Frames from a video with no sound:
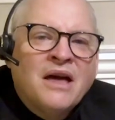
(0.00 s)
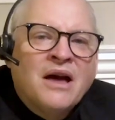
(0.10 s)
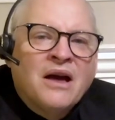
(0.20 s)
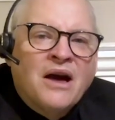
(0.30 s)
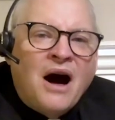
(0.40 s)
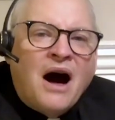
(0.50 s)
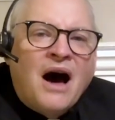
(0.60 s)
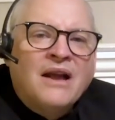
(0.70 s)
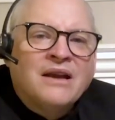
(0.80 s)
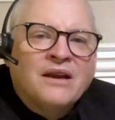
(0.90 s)

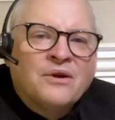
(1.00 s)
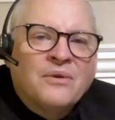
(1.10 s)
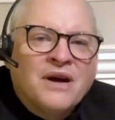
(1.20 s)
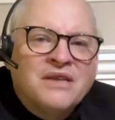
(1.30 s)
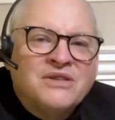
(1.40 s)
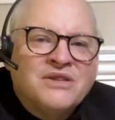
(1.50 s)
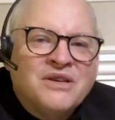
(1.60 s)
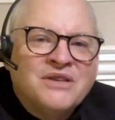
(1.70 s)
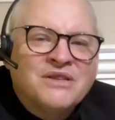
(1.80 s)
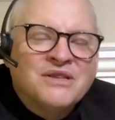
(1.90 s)
God in Christ
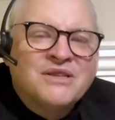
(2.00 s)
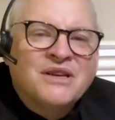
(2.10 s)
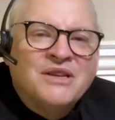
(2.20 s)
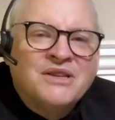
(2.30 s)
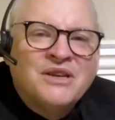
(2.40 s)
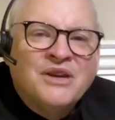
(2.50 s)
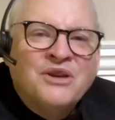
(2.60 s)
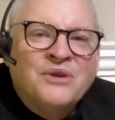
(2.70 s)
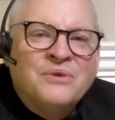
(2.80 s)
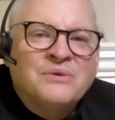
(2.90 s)
Jesus
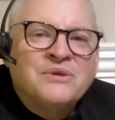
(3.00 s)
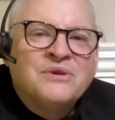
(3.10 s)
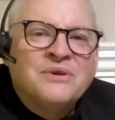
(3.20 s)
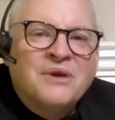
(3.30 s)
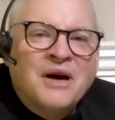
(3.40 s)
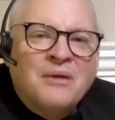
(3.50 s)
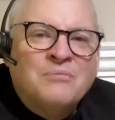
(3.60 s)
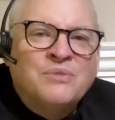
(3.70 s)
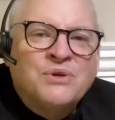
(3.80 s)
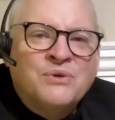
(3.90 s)
continues to
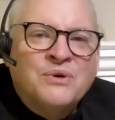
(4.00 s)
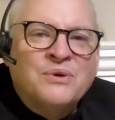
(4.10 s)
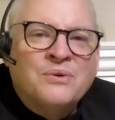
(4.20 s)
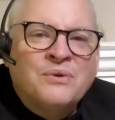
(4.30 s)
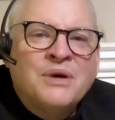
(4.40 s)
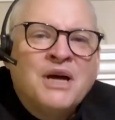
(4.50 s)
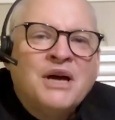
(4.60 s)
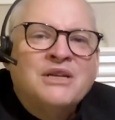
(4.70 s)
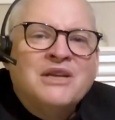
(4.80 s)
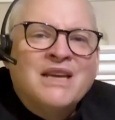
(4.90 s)
come to you,
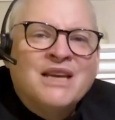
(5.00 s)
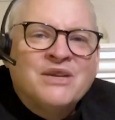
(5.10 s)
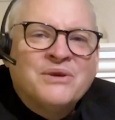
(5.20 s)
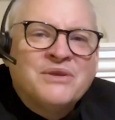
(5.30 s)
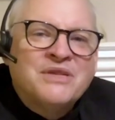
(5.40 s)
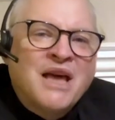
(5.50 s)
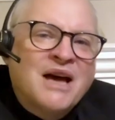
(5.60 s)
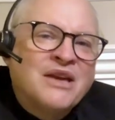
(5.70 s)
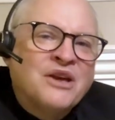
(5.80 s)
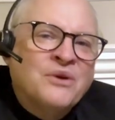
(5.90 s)
to
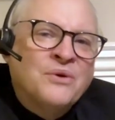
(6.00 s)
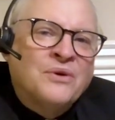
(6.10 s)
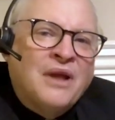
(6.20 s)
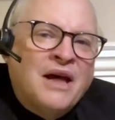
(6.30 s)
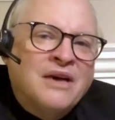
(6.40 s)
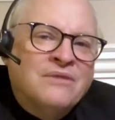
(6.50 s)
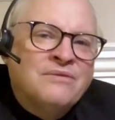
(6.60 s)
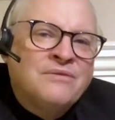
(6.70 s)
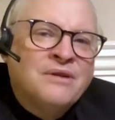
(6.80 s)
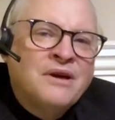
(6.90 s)
intersect your
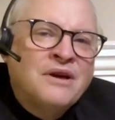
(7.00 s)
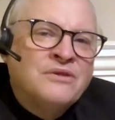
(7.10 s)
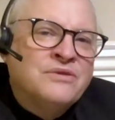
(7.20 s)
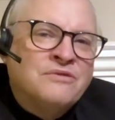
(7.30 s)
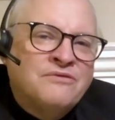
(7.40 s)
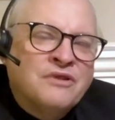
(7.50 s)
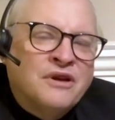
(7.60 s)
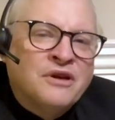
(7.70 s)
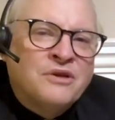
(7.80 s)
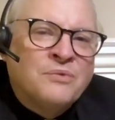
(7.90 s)
life, to fill
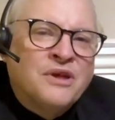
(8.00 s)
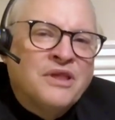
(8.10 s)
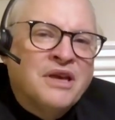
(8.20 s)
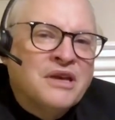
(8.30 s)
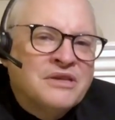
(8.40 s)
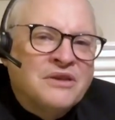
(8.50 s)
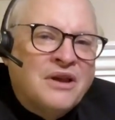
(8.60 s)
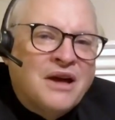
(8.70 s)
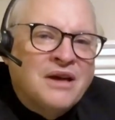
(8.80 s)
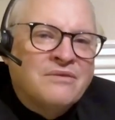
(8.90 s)
it with his
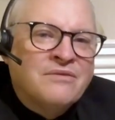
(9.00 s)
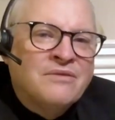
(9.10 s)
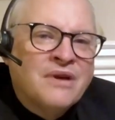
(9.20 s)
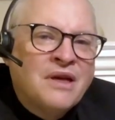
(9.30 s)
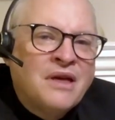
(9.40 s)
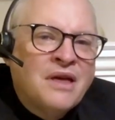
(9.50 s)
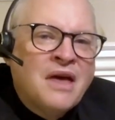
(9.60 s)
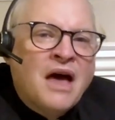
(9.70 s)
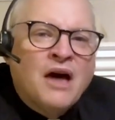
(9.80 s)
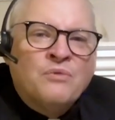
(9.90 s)
life,
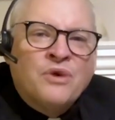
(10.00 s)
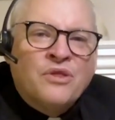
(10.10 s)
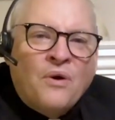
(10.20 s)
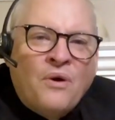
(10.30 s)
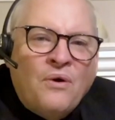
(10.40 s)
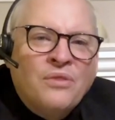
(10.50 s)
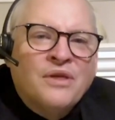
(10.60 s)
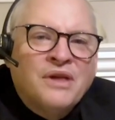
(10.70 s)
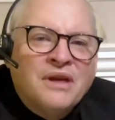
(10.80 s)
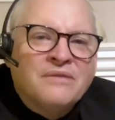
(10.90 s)
and with all the
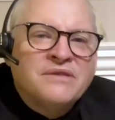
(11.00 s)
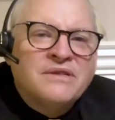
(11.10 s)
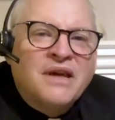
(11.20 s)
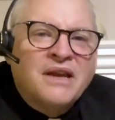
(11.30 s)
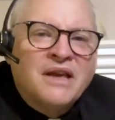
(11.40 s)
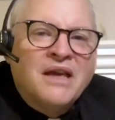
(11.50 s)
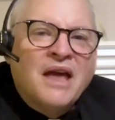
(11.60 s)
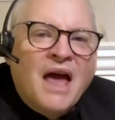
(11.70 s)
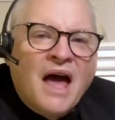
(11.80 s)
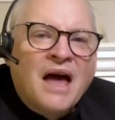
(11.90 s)
gifts that he
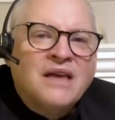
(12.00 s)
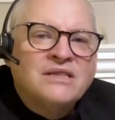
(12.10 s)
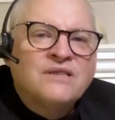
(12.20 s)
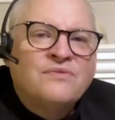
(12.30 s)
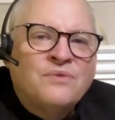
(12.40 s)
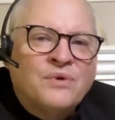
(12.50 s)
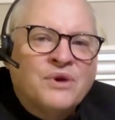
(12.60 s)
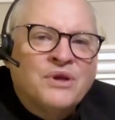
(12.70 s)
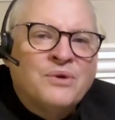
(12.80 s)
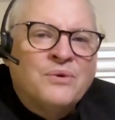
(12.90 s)
has for
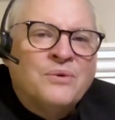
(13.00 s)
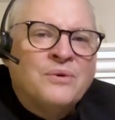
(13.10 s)
you,